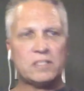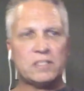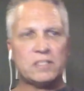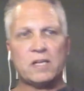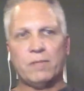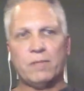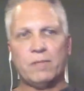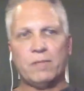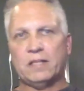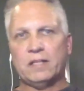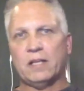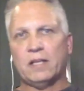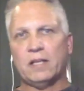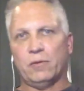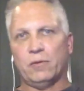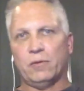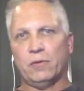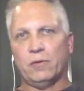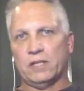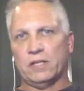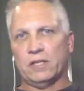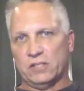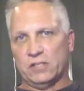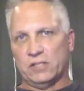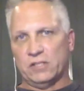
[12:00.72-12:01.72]
made that
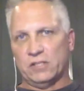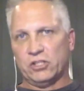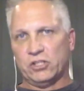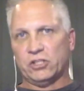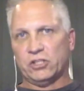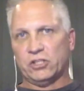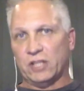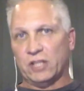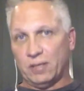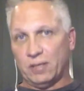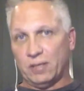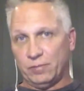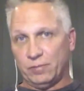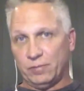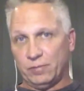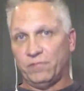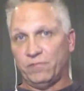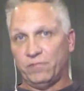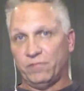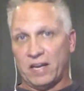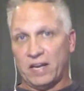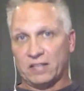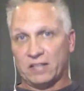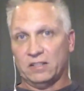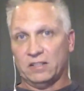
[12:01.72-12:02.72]
realization that I'm in
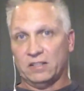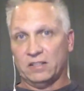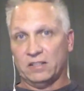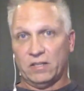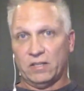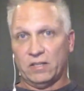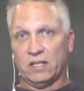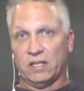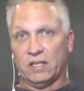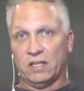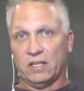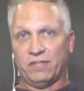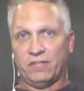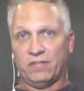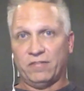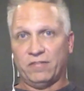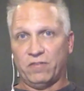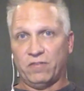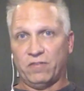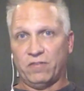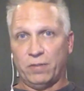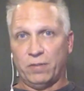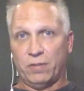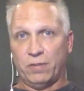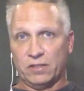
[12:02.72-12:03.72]
fact living a life of
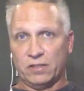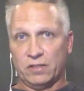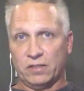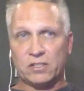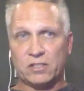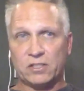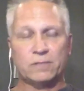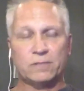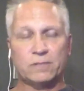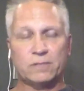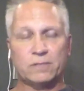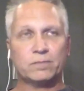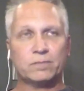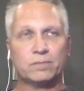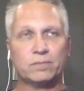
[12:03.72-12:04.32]
abundance,